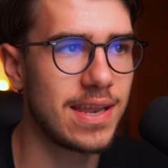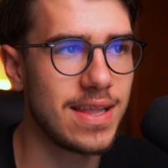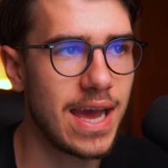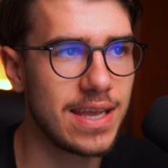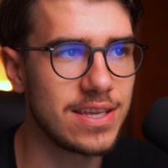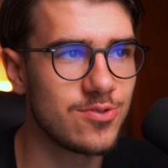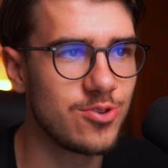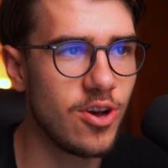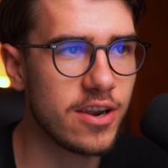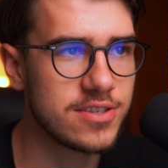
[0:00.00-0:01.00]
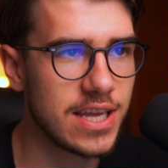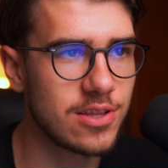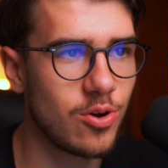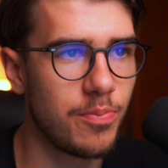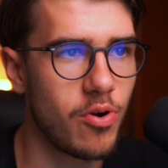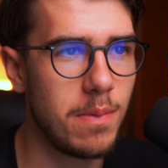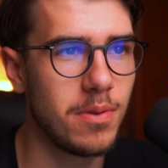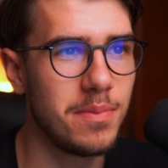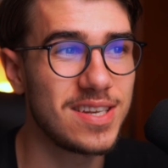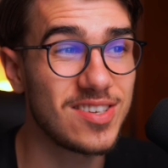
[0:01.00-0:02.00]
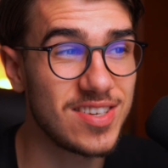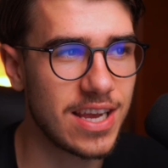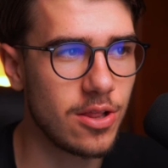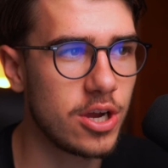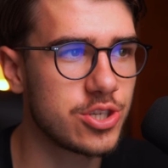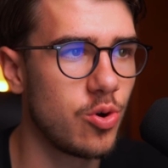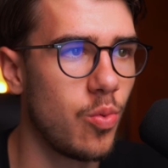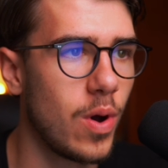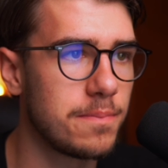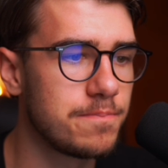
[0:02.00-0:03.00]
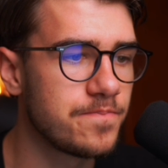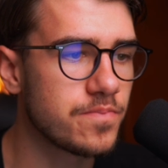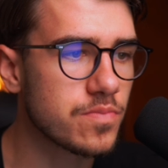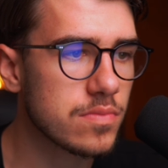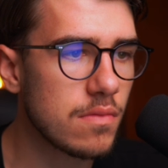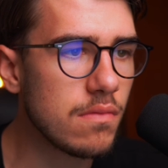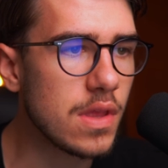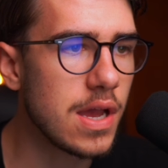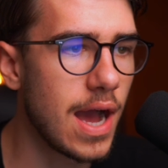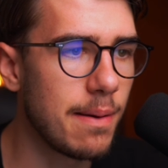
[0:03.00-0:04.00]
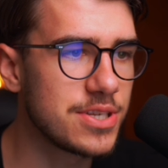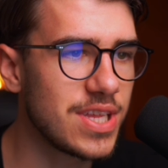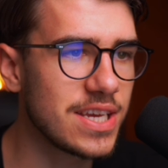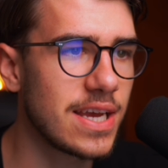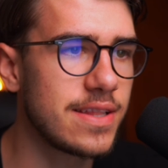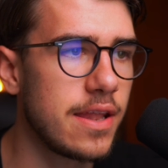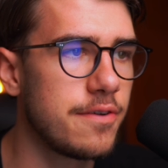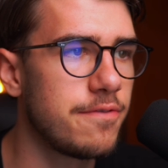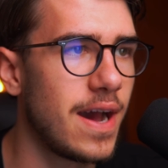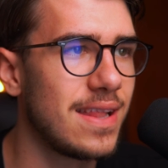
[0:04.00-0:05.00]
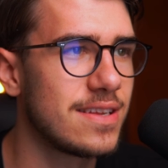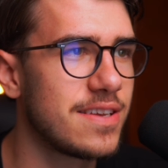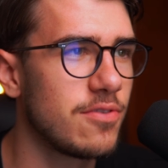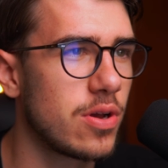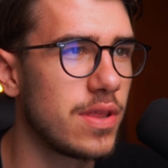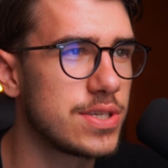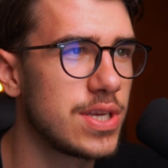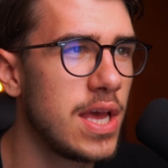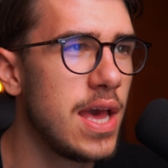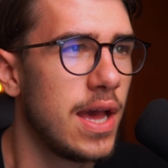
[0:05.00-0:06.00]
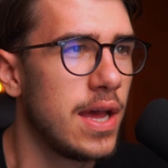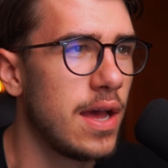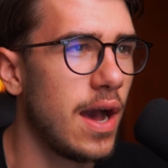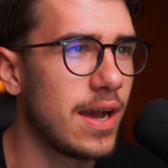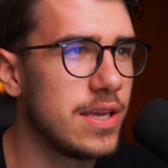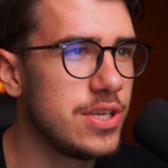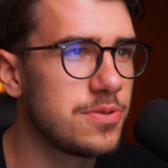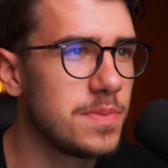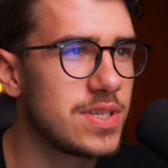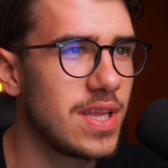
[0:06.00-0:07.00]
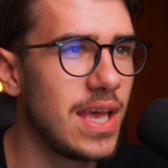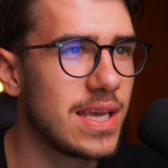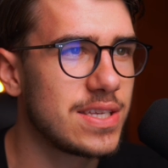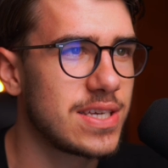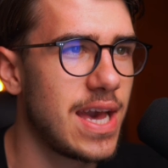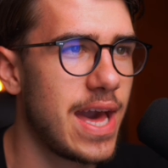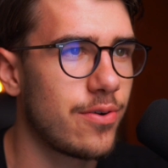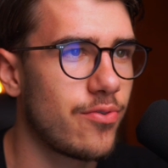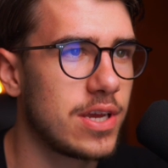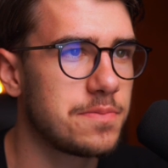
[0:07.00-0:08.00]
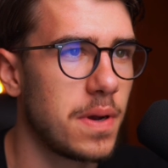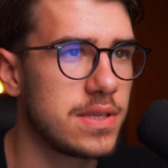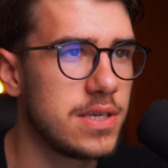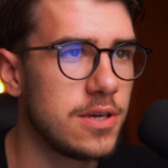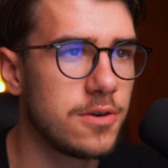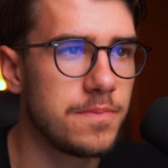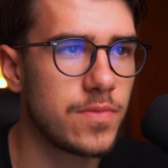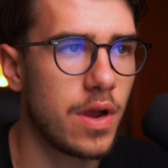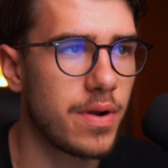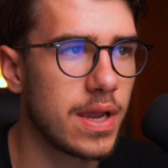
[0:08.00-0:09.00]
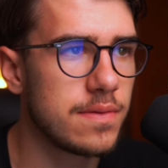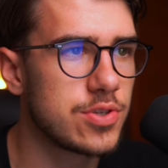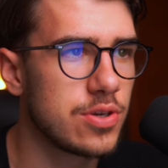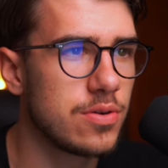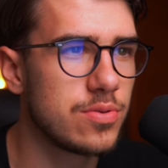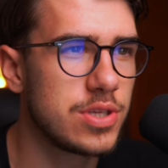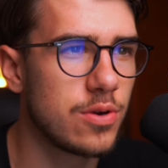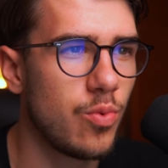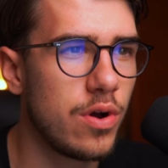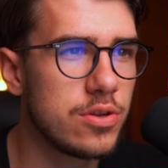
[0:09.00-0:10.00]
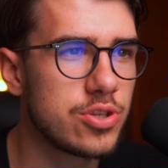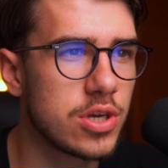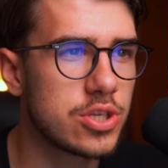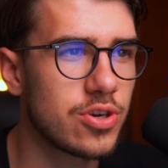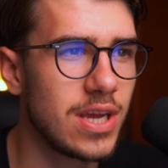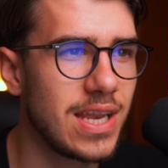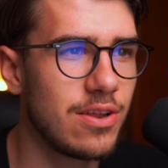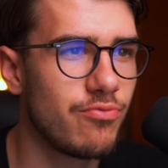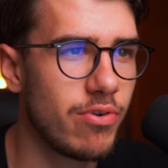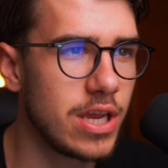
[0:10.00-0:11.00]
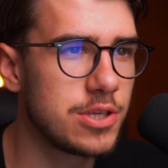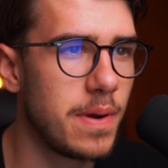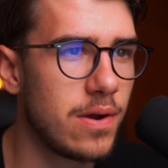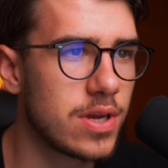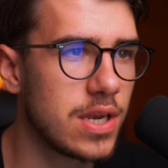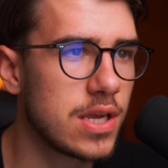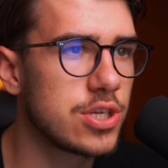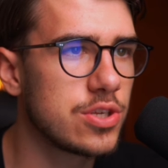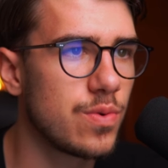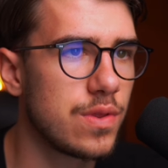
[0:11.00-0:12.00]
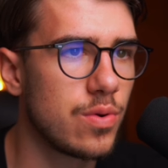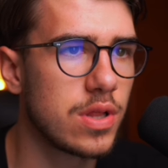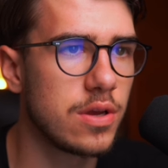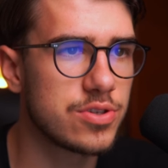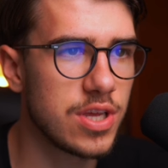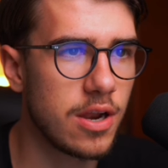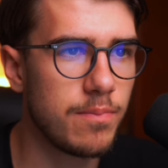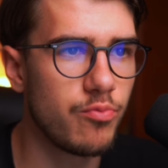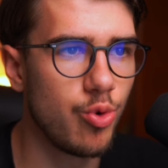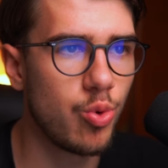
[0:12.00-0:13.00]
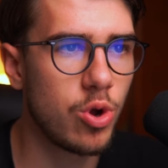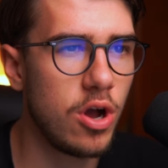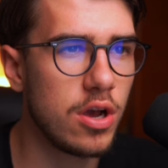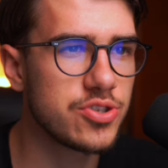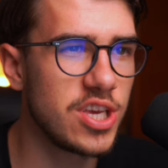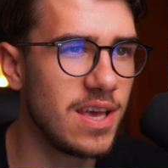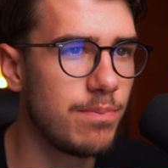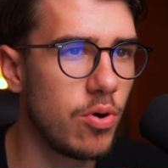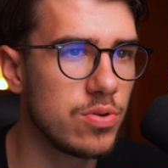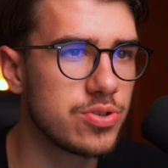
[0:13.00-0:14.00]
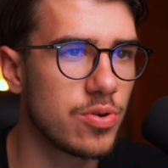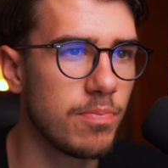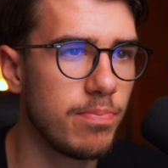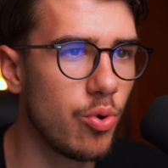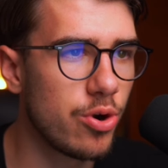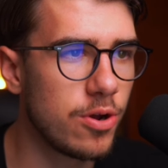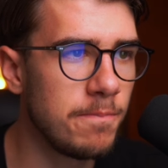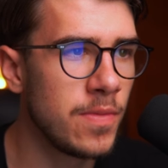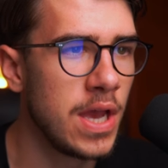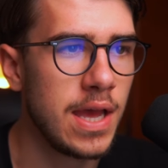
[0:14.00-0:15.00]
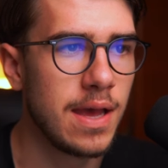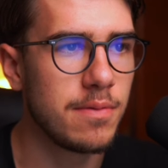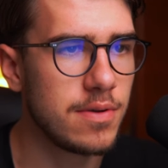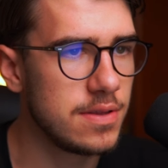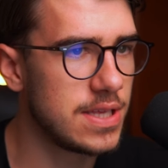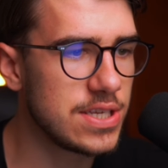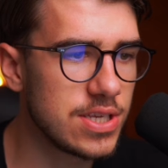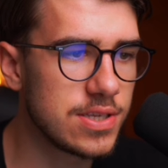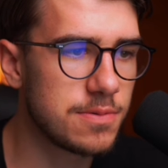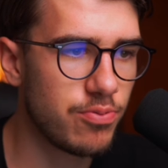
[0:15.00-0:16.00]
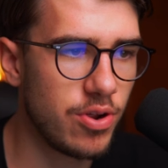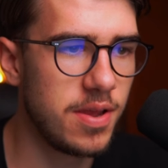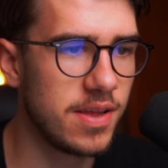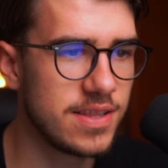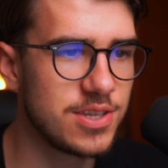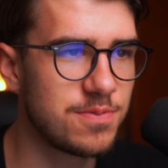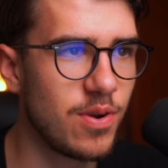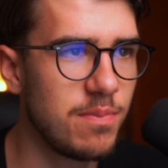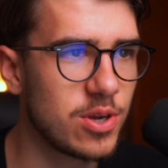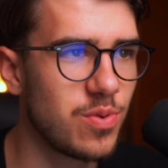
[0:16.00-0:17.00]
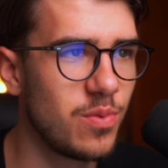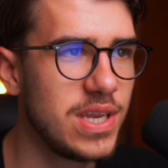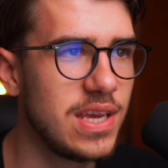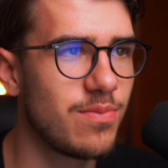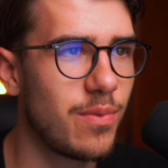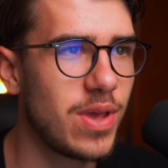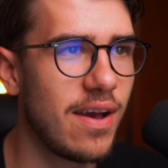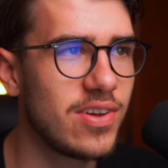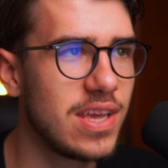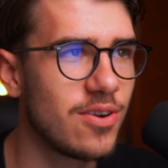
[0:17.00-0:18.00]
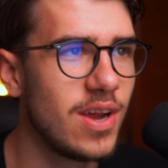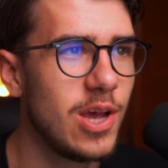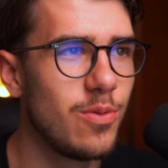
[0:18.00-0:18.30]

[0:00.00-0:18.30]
And that is not a technical problem. It's a psychological one. Mistakes identified. Let's have a look at this. Each mistake is categorized by tier. All right. So tier 1 took a trade in range-bound conditions with no clear setup, root cause, impulse, or boredom. This is pretty much what we need, right? We have it here.